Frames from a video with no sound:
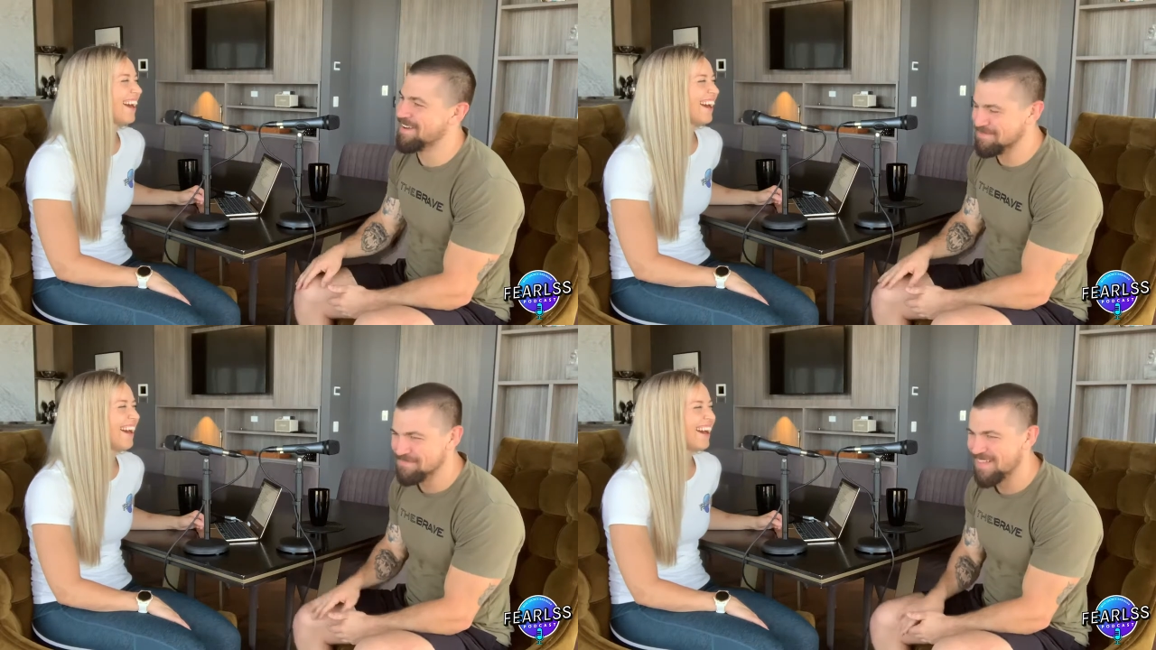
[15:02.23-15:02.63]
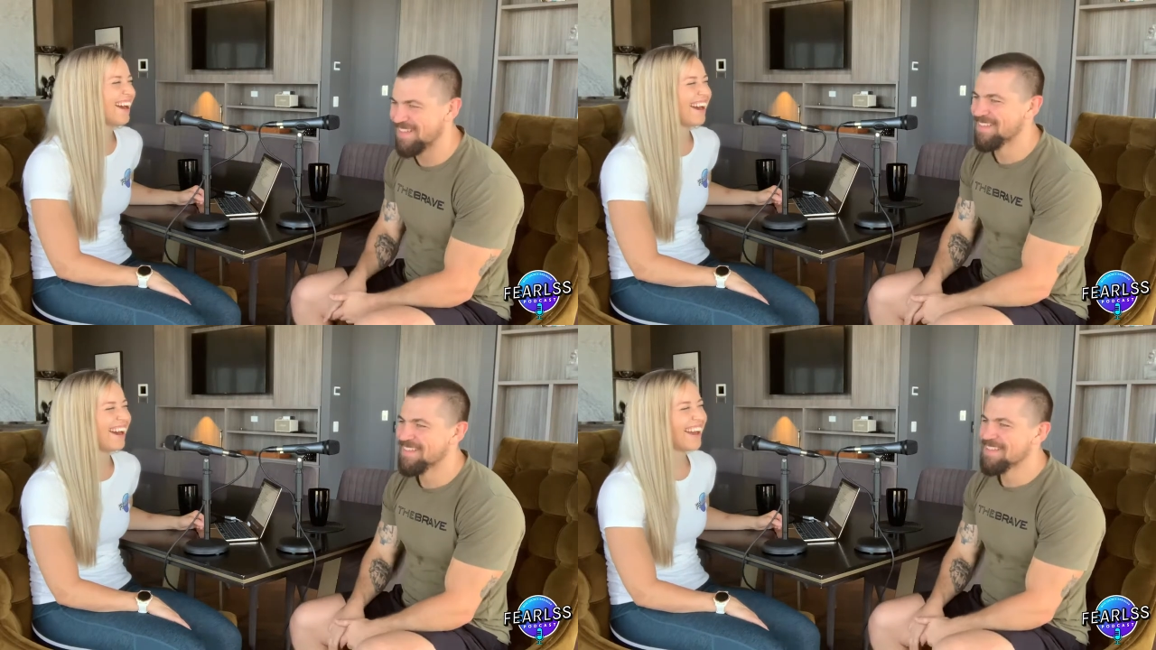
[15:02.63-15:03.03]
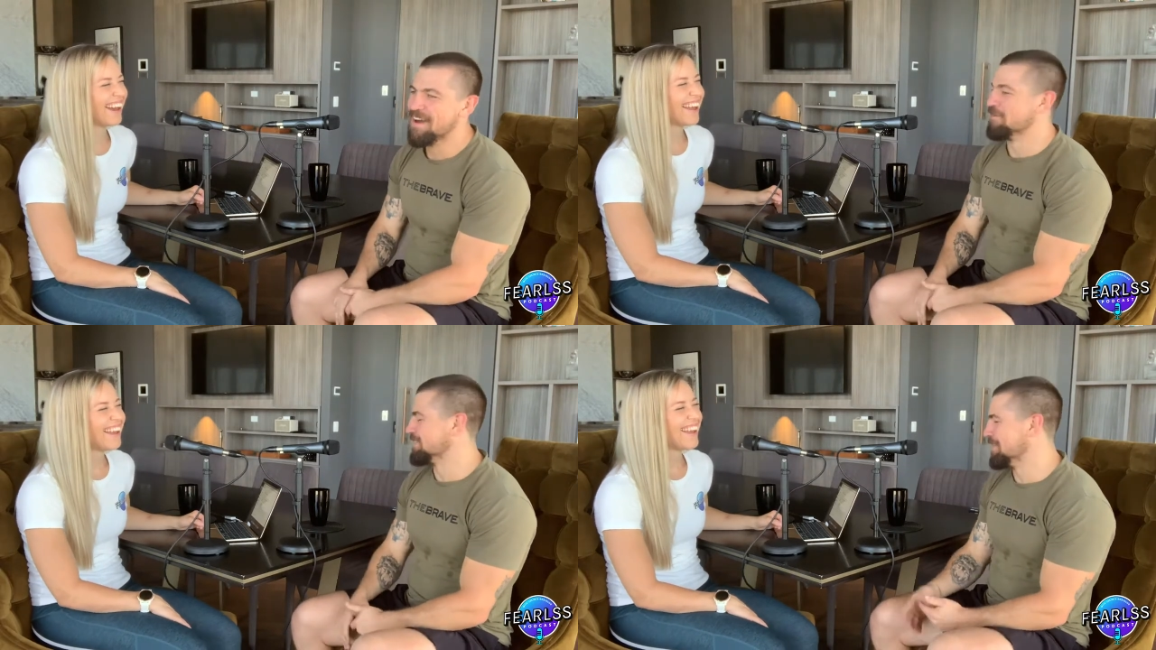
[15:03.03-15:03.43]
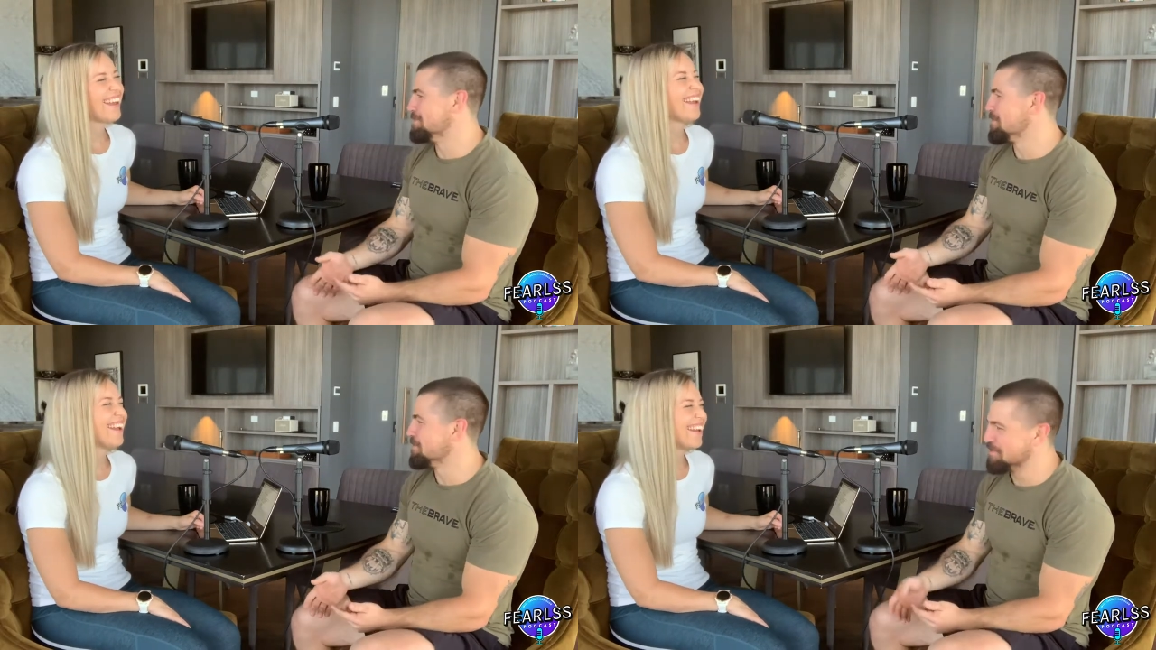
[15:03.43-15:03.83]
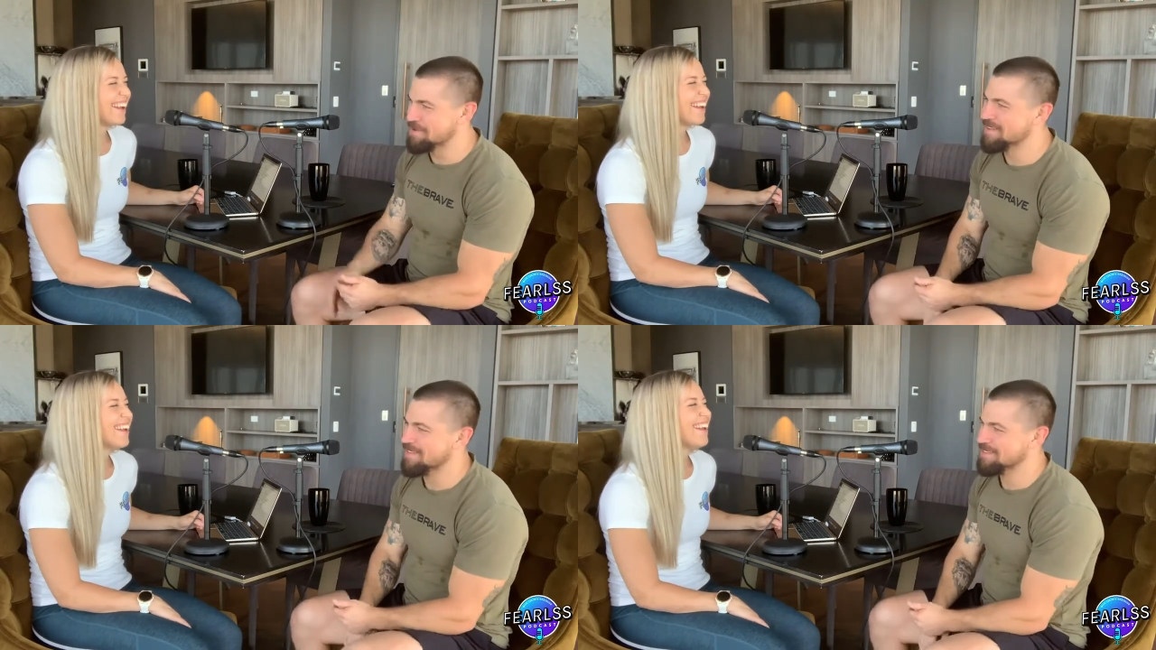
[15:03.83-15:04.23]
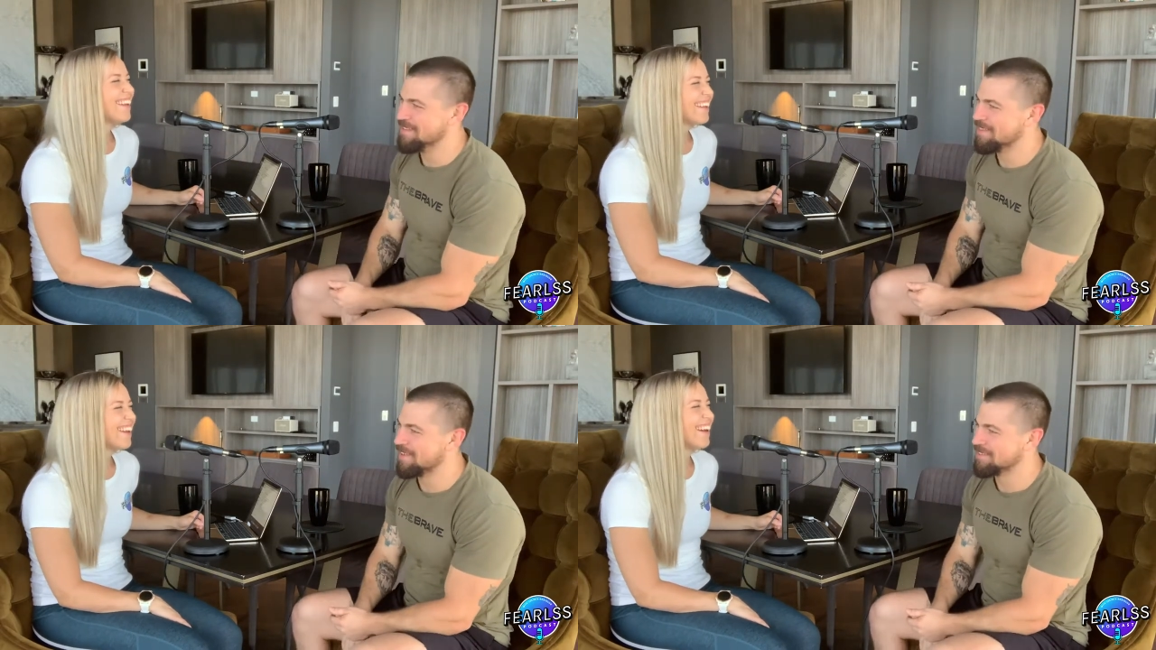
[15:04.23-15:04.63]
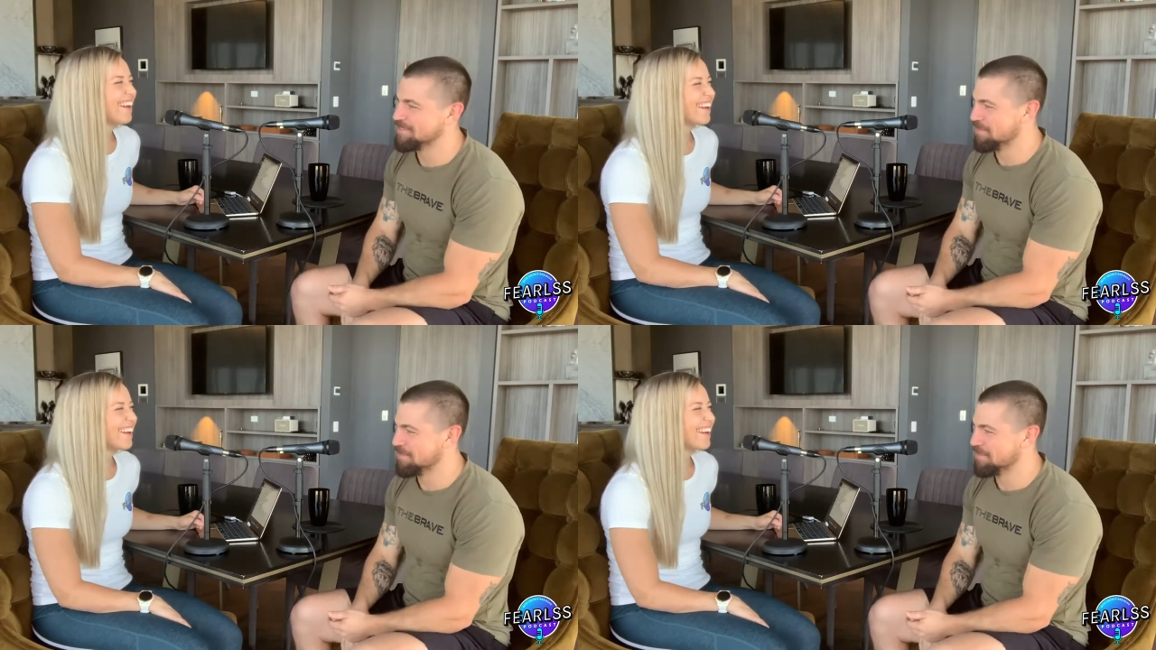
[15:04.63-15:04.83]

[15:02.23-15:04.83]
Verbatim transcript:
Speaker 1: um, I've seen people do it. And yeah, they yeah.